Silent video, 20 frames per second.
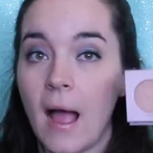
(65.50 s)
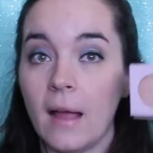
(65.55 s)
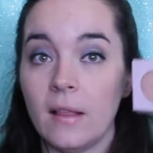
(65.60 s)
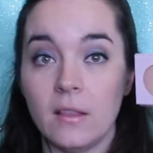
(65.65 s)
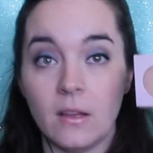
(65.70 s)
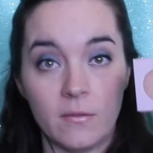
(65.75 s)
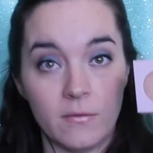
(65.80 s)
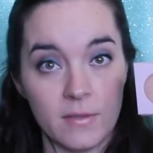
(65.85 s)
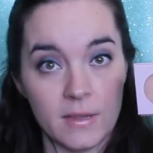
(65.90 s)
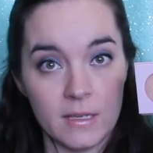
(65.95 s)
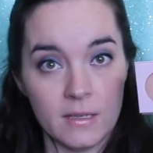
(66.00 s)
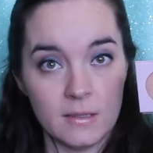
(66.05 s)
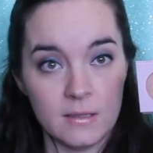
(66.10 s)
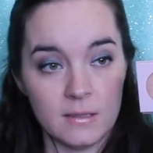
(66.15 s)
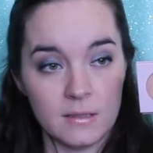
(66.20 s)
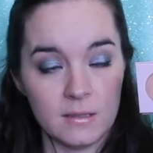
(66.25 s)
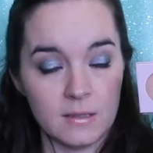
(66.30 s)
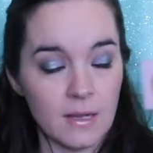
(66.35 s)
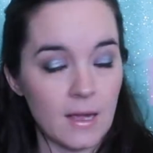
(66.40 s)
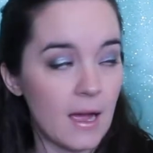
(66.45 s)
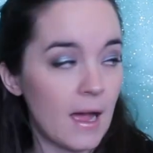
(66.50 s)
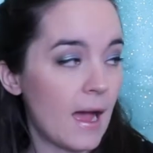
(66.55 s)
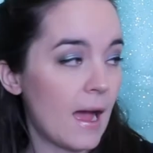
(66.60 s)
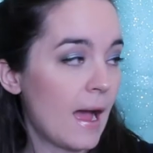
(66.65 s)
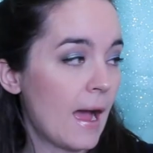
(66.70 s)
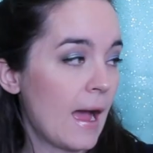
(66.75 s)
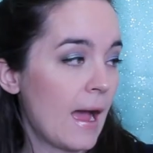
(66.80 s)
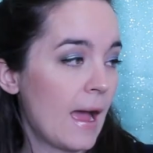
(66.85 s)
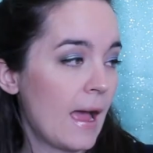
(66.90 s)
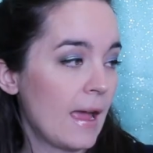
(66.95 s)
I love this.
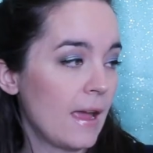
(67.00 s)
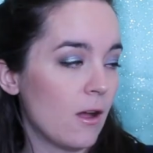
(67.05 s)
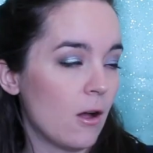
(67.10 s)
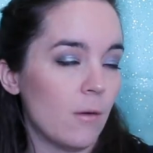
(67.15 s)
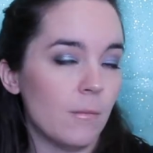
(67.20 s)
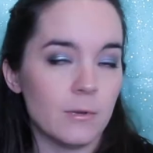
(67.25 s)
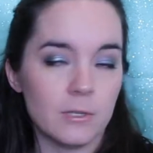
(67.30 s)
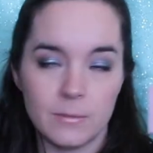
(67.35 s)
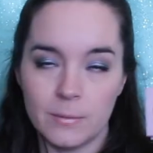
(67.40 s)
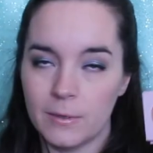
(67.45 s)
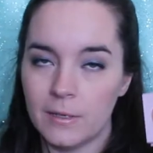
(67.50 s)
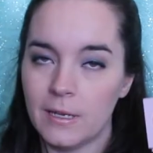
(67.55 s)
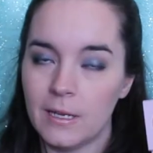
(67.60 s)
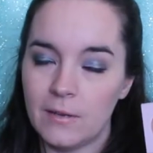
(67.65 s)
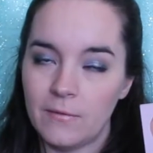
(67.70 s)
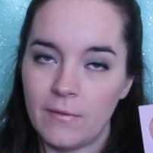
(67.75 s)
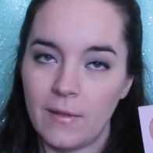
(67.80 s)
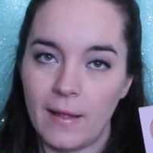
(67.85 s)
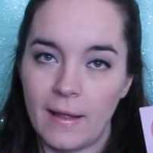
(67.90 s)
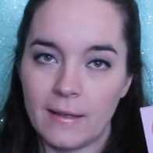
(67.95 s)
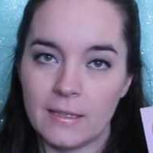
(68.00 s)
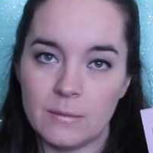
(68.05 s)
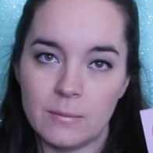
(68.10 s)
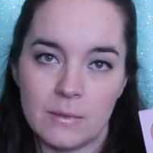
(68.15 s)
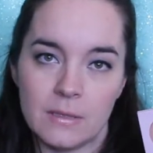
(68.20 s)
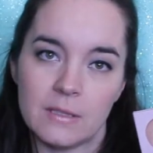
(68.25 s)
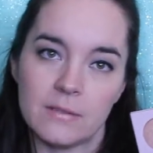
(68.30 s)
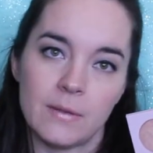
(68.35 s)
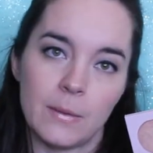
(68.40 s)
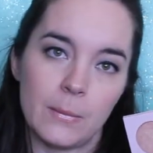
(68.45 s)
I almost put it in last
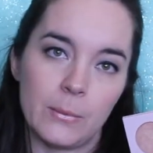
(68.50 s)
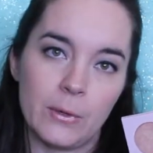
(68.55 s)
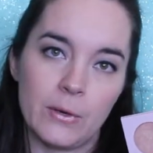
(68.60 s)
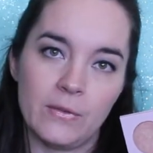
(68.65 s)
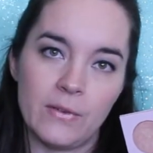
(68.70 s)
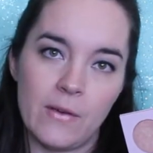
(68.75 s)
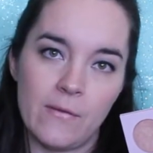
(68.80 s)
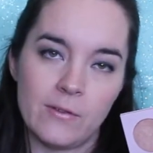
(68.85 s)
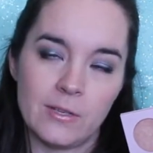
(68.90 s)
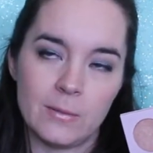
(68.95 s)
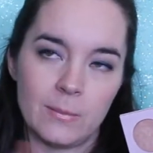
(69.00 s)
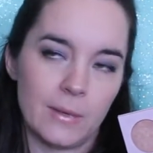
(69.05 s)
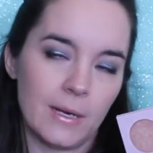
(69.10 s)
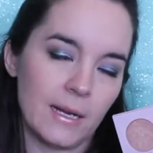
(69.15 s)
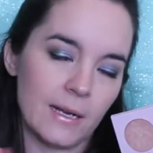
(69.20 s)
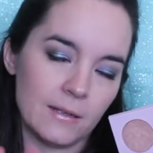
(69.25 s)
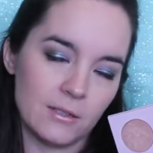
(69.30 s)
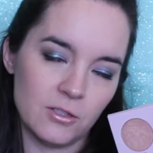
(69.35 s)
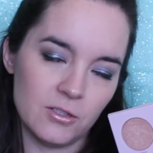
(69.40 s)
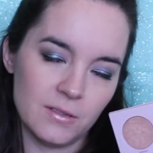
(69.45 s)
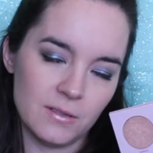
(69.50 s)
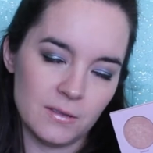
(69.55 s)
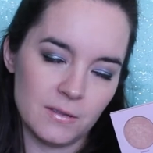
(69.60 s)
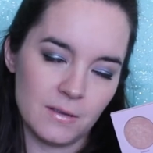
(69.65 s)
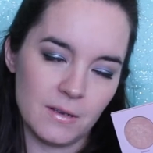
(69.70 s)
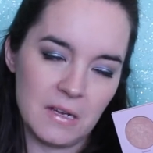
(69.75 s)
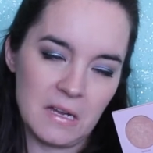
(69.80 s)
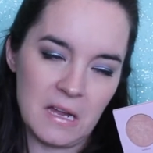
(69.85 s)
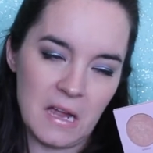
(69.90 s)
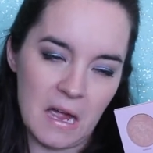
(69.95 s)
month's February favorites, but I had
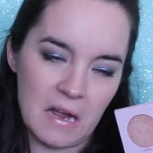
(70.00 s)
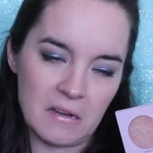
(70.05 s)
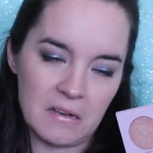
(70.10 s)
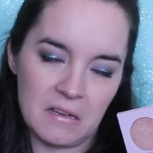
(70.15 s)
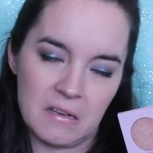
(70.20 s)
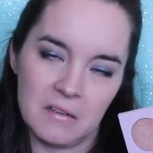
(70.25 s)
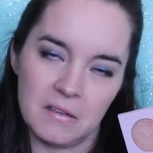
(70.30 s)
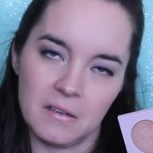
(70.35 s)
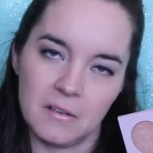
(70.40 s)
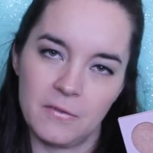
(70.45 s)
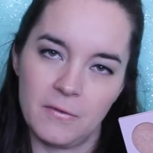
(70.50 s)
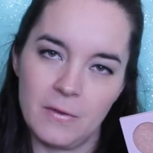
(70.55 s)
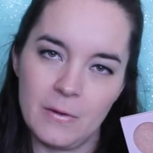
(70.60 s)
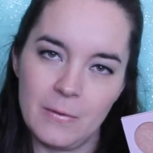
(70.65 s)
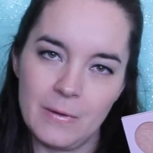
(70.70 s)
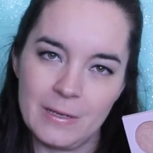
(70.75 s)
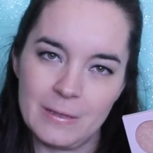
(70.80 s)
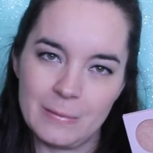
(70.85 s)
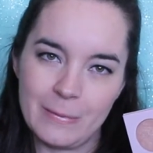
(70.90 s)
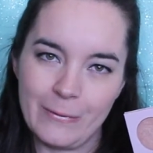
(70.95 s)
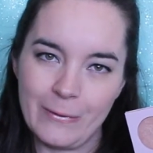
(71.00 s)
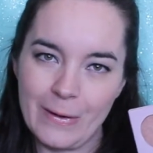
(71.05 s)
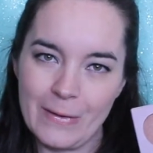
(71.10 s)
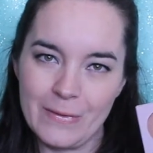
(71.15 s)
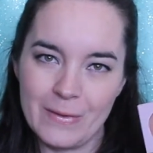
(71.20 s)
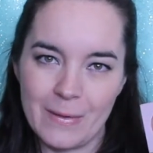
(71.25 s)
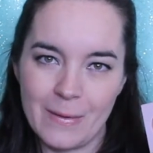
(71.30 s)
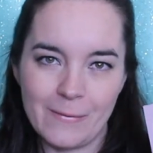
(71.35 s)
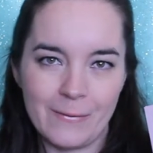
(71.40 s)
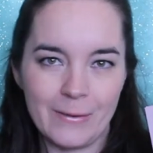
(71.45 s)
just gotten it a few weeks before I
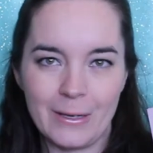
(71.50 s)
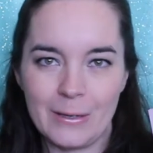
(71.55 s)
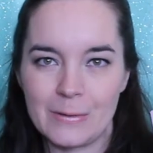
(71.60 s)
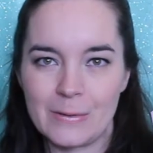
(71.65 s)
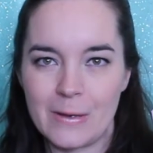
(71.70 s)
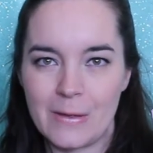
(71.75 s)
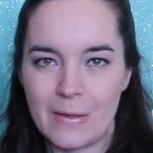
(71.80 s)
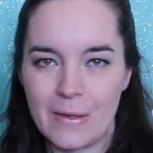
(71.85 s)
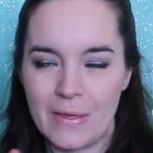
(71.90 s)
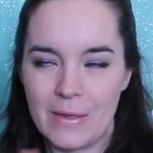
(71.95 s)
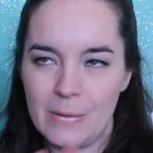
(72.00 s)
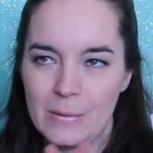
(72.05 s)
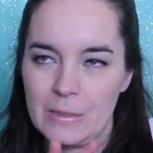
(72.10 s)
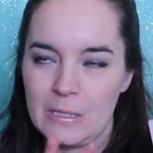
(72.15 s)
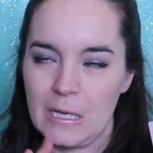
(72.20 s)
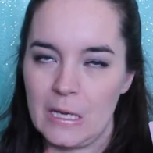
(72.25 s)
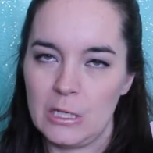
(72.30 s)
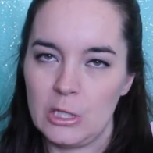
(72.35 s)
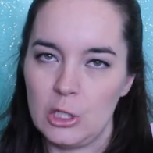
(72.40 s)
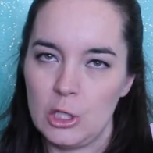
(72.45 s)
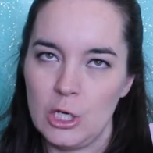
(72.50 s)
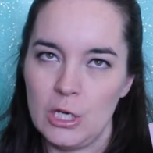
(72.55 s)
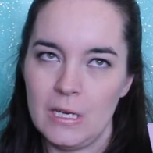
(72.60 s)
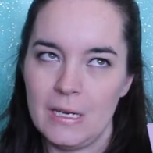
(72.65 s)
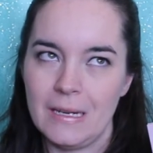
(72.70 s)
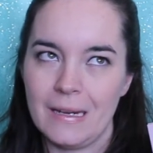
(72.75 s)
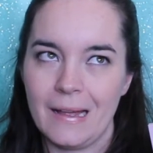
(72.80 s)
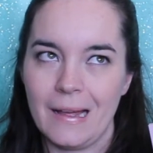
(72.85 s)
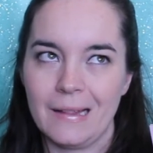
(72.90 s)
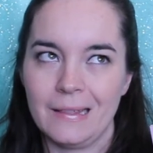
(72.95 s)
filmed the video, so I thought that was
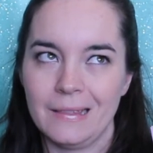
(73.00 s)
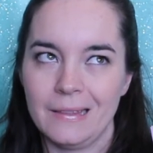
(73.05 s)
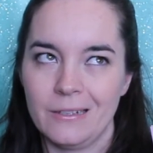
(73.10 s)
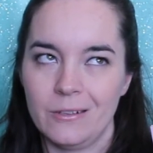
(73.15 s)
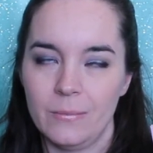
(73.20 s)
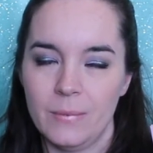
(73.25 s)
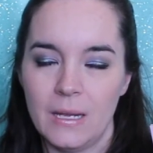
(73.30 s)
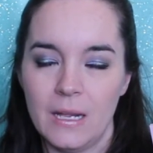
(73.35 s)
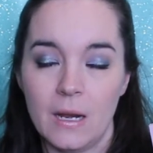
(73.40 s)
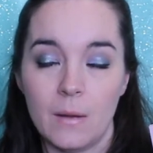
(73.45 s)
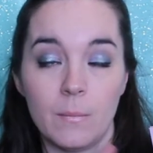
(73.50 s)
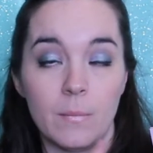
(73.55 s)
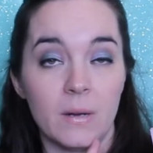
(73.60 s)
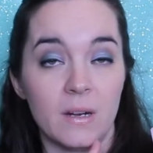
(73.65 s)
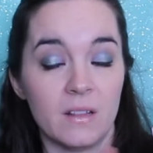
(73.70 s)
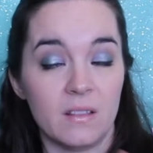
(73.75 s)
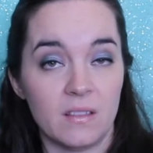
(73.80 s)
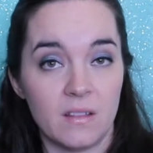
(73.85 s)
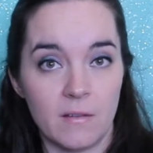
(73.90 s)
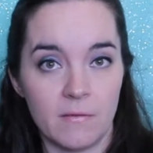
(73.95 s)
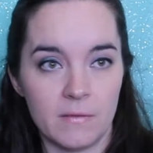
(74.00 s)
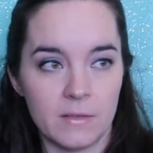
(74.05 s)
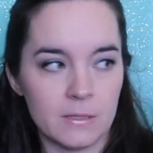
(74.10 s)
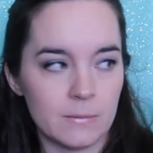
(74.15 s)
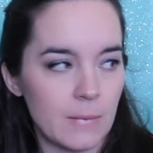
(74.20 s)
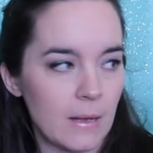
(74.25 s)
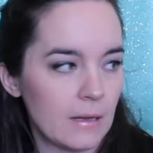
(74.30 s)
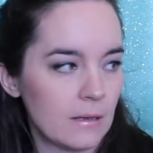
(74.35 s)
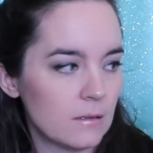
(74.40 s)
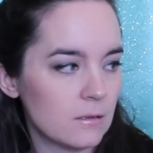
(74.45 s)
cheating a little bit, but I love
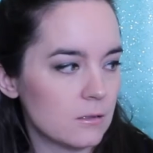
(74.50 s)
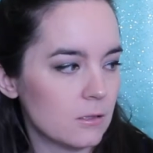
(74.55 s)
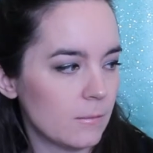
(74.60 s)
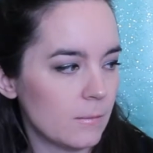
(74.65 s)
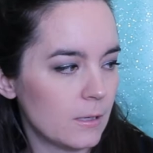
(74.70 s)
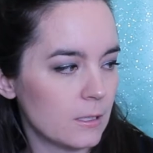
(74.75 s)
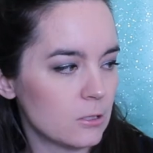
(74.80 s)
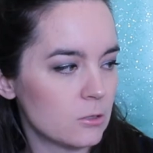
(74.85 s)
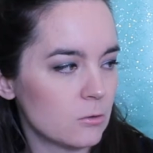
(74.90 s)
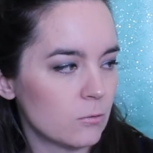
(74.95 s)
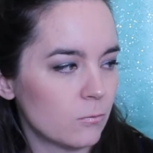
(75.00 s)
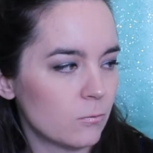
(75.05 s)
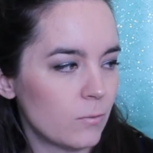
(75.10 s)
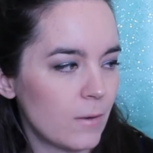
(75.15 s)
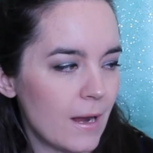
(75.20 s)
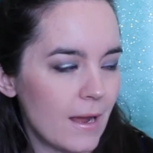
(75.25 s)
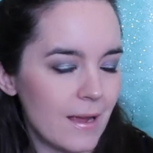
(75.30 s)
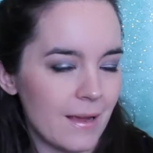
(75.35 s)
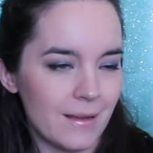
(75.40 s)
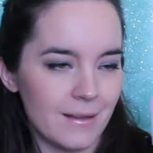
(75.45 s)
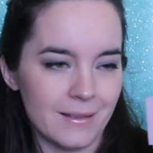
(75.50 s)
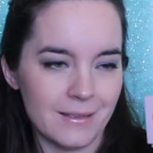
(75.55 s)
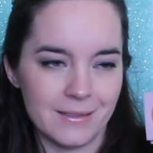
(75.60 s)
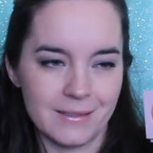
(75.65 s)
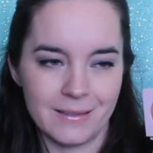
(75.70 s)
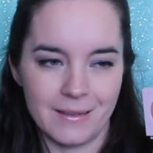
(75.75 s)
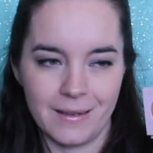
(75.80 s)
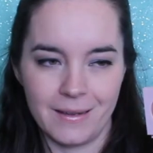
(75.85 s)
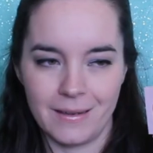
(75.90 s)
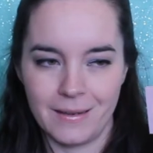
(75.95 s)
this palette so much. Ray
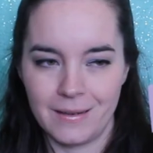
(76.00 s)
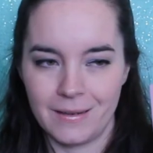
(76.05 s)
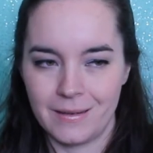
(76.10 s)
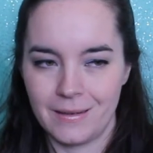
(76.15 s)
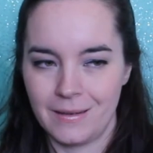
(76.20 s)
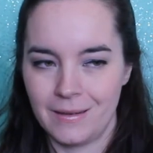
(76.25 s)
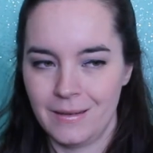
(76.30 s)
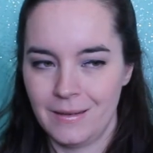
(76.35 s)
is like,